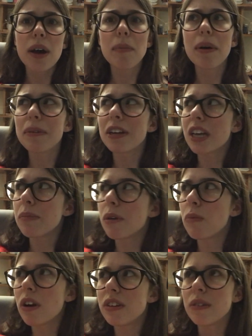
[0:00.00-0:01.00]
But I'm going to get my
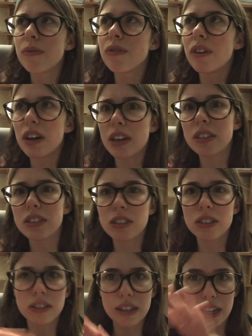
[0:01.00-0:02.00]
work done first,
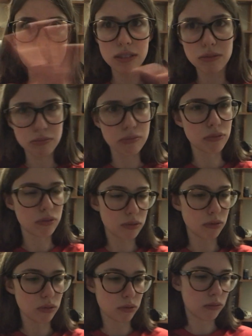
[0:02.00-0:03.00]
so that's
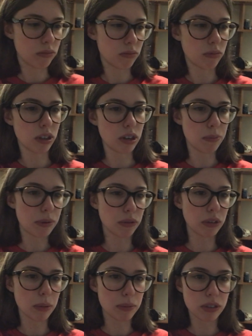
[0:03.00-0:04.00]
not going to
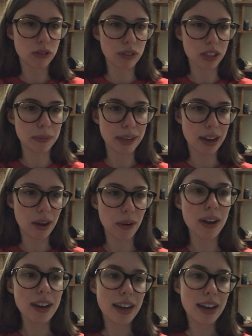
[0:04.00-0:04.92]
build up and stress me out.